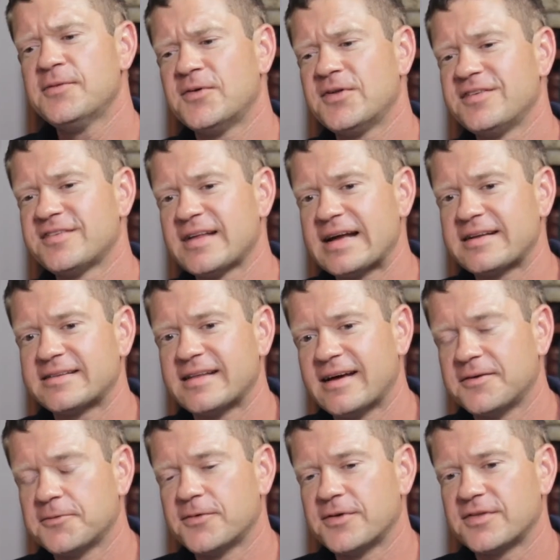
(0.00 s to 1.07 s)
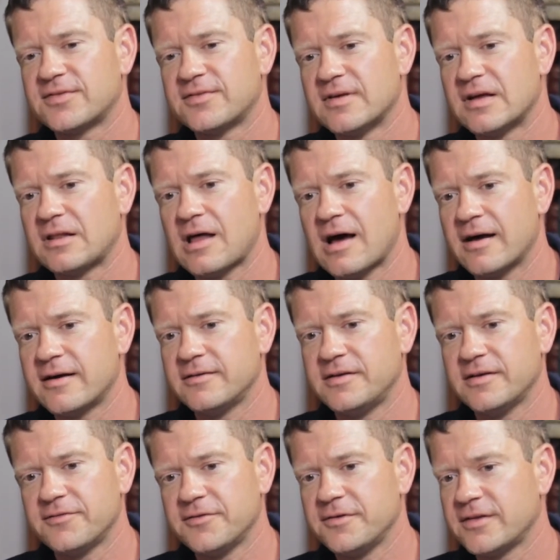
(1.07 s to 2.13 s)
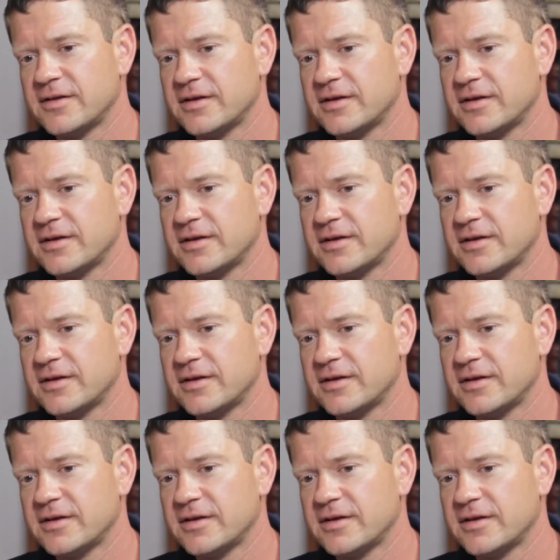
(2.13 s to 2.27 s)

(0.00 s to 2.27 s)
Well, it's like that with a lot of different